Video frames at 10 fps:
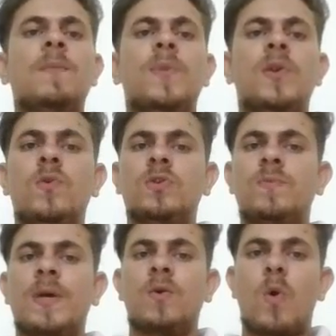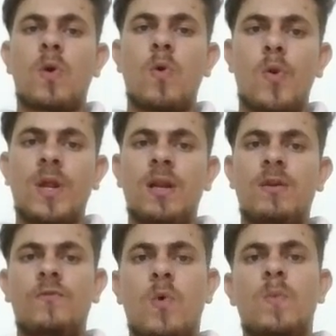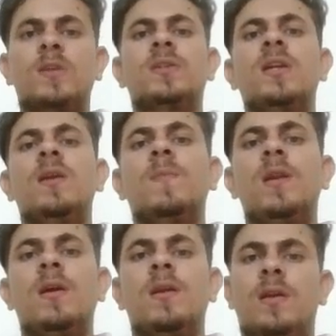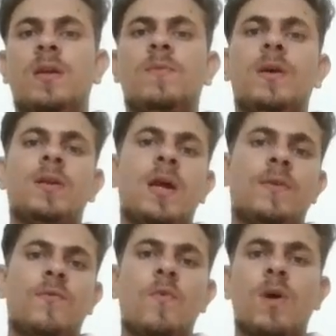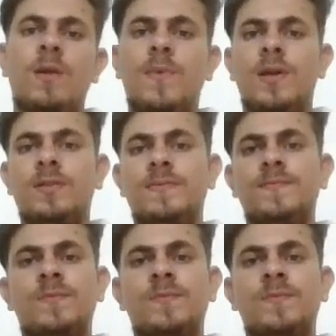and produced by Roy Connell from a screenplay written by Dan Fogelman,